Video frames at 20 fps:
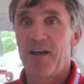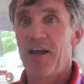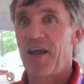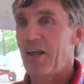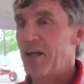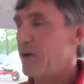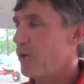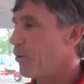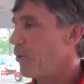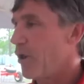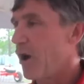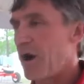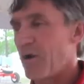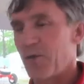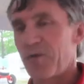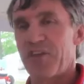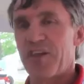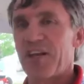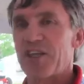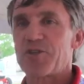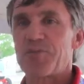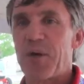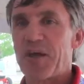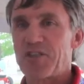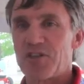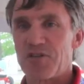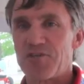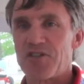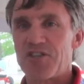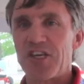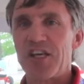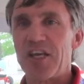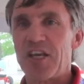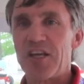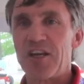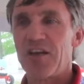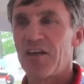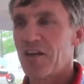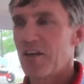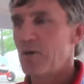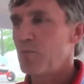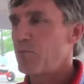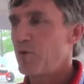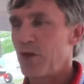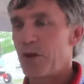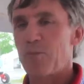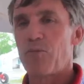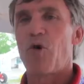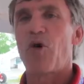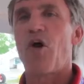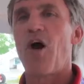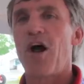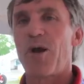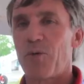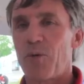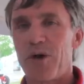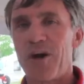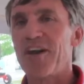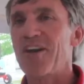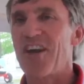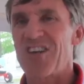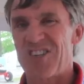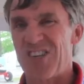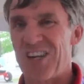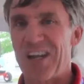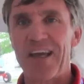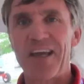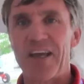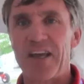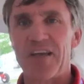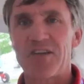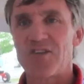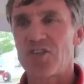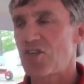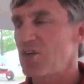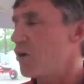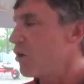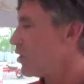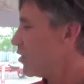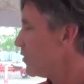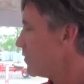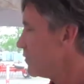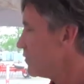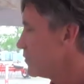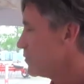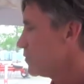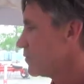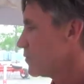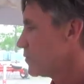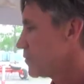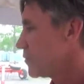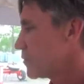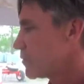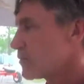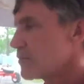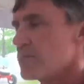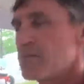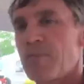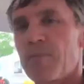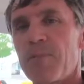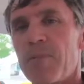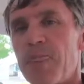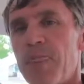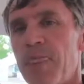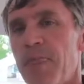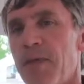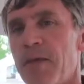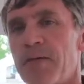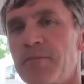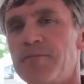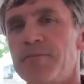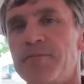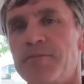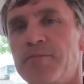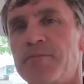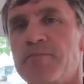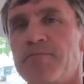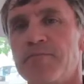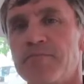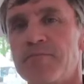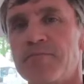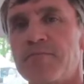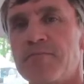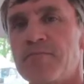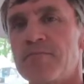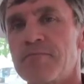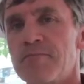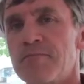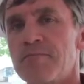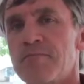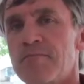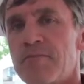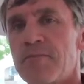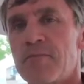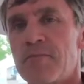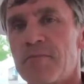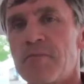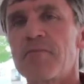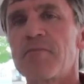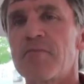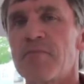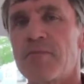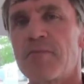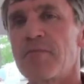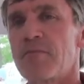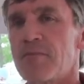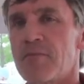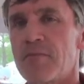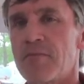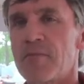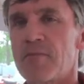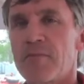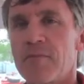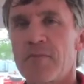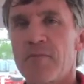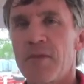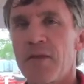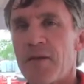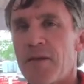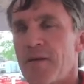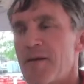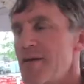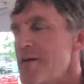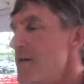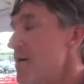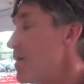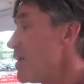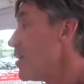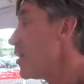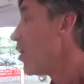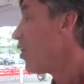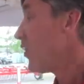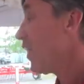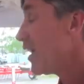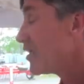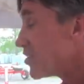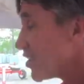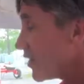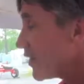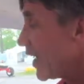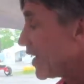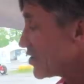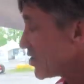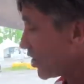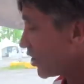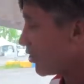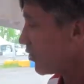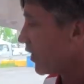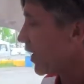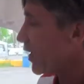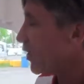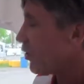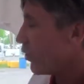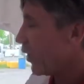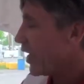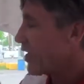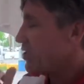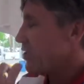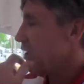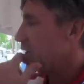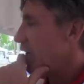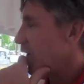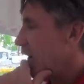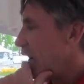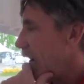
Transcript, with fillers: And here we are with an expensive seed putting more on where it doesn't like it. So, so what, what do you see as the future with these kinds of systems? Like where, where, where do we go from here? You know, that's a, that's a great question.